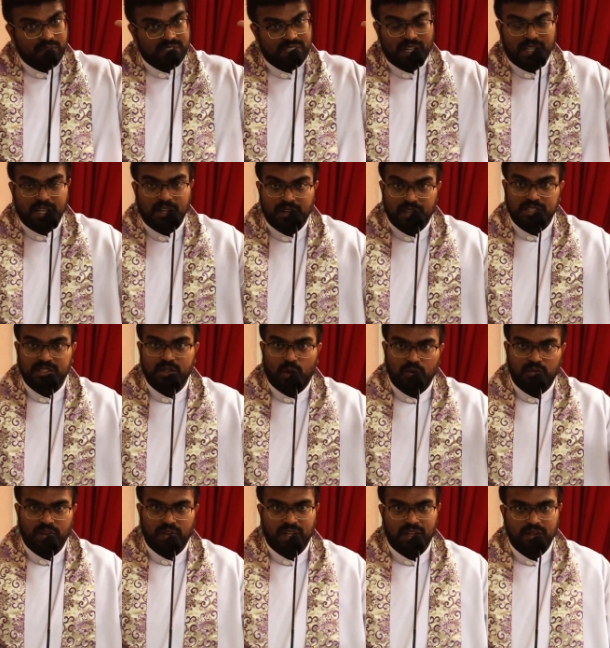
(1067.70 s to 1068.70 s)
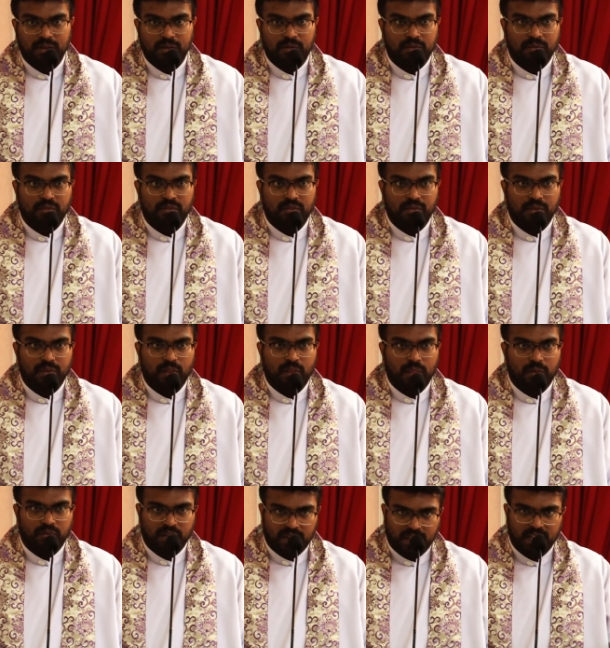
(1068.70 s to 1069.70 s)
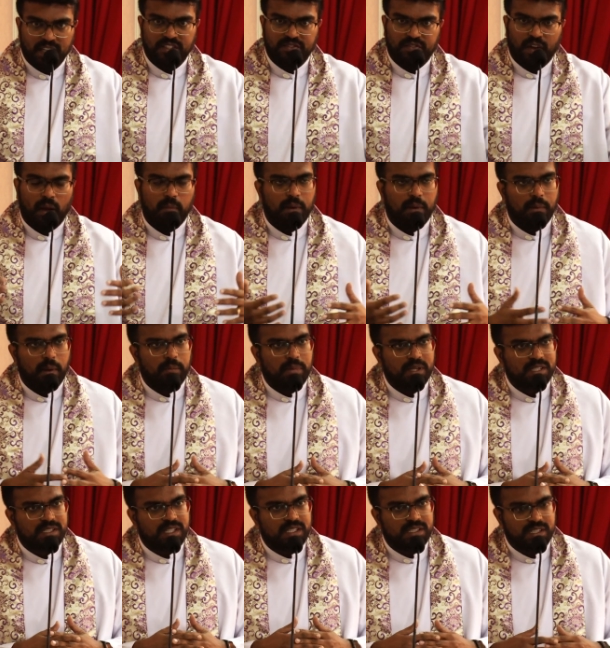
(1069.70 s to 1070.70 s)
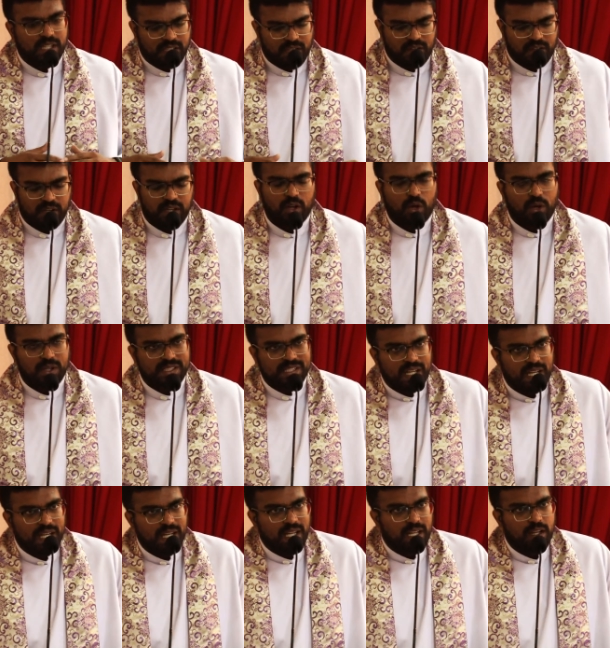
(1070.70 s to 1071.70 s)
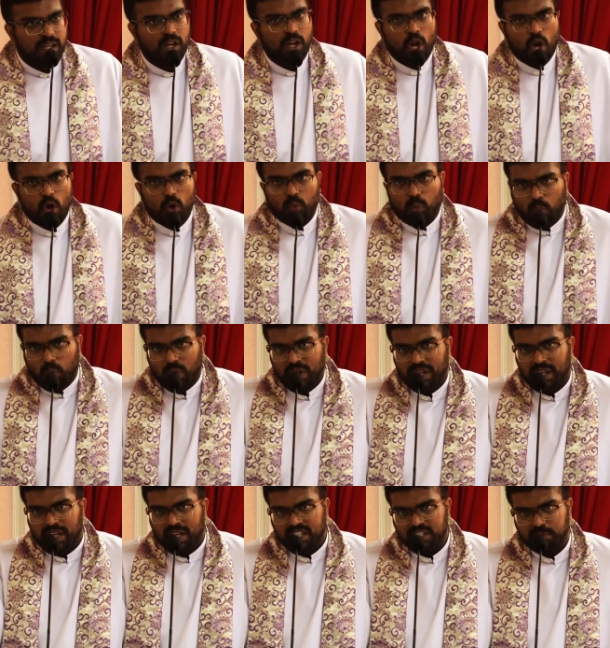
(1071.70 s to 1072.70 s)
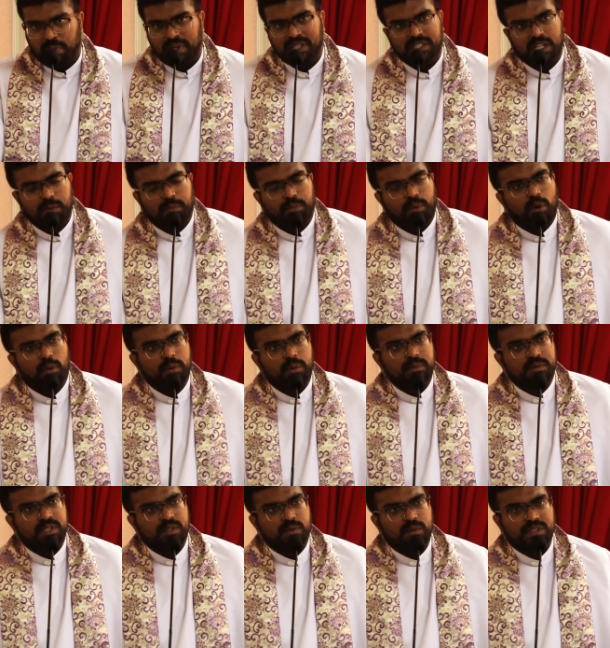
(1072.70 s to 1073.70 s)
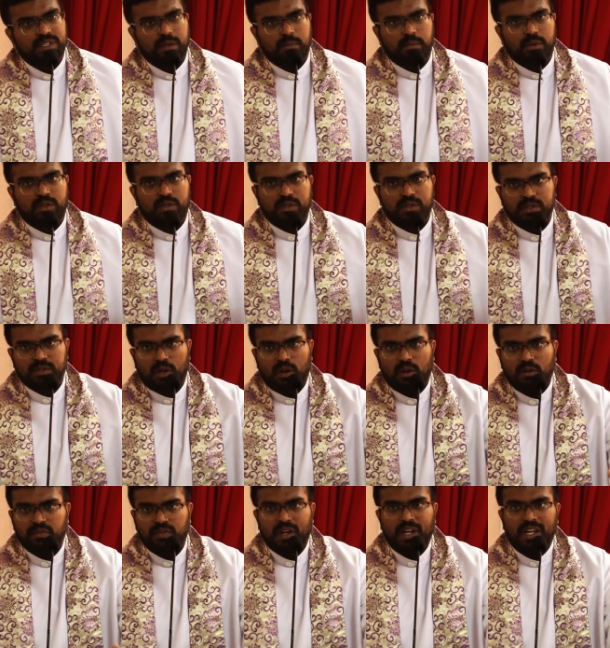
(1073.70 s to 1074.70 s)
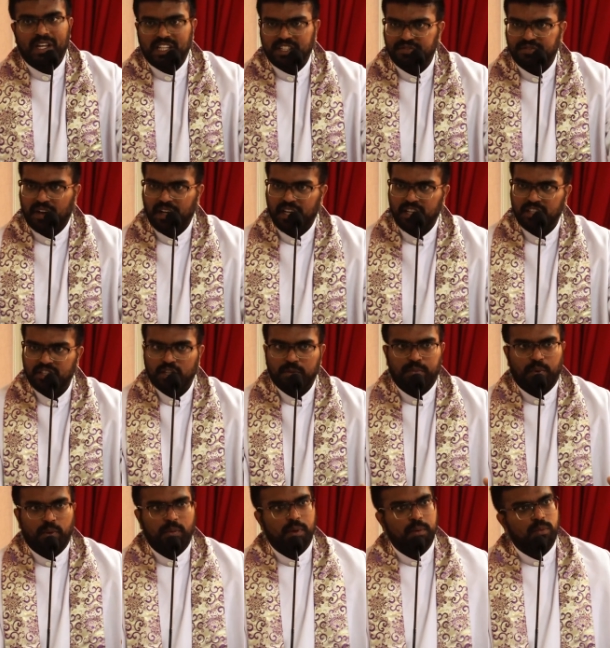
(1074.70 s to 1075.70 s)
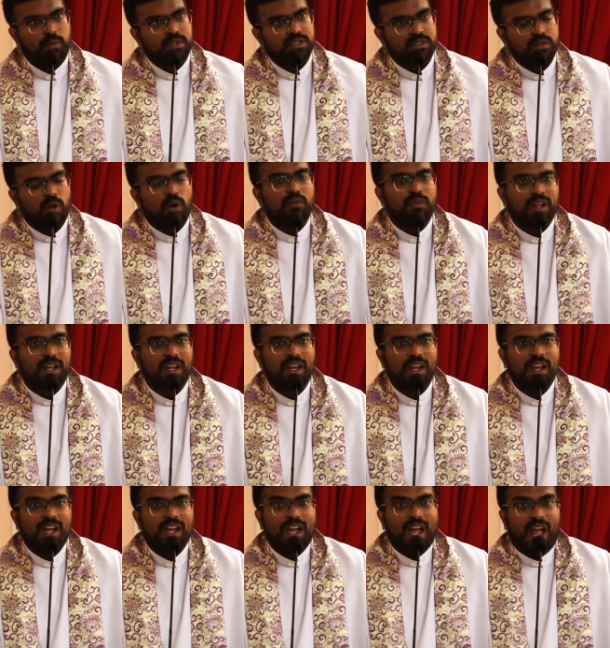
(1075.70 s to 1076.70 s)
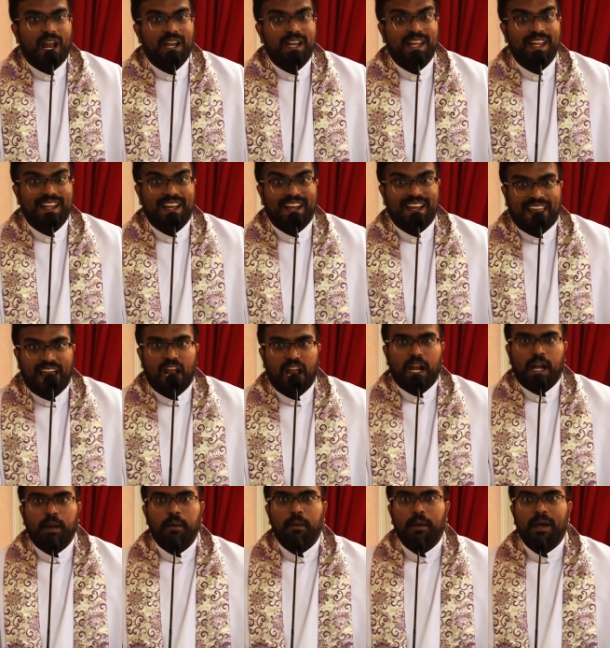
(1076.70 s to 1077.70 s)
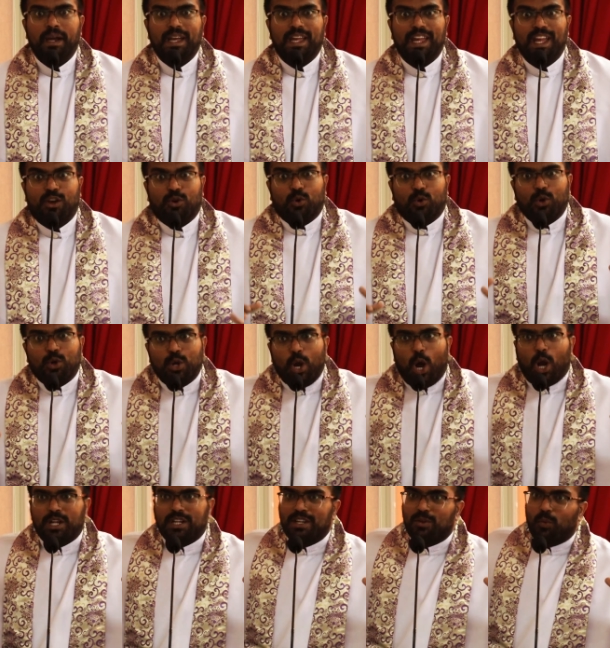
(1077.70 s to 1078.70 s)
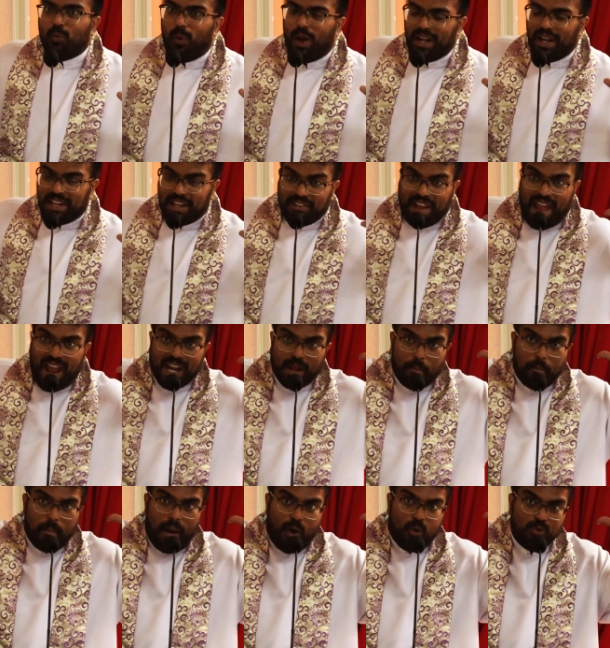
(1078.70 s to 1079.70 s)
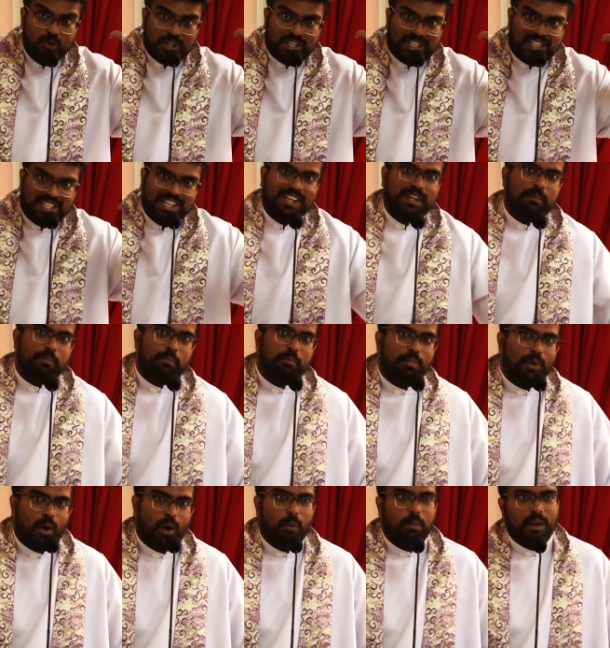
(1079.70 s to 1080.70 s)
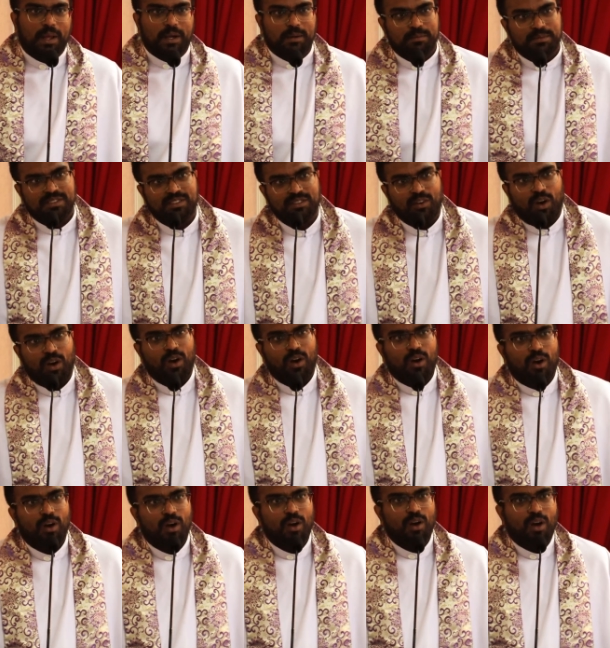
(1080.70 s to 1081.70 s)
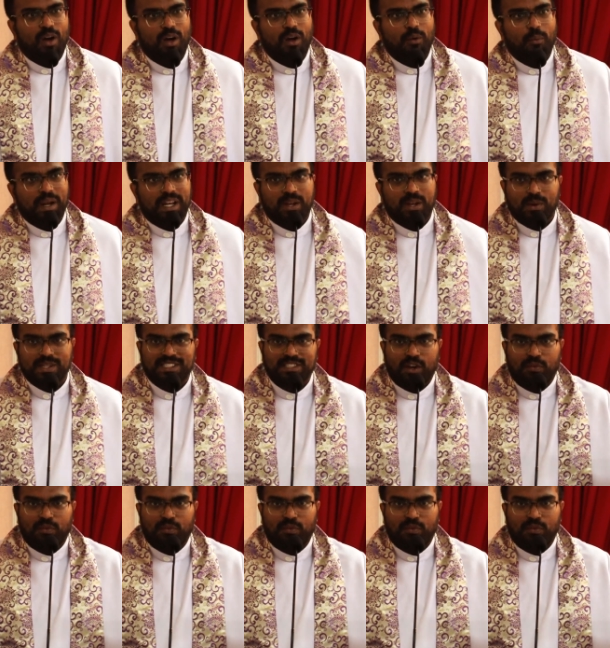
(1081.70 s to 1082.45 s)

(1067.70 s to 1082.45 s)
started resolving. Within his family members, they started reconciling. Within his personal problems, he was able to solve. His financial problem was solving. And he, again, he could not, what he had a mountain problems when he was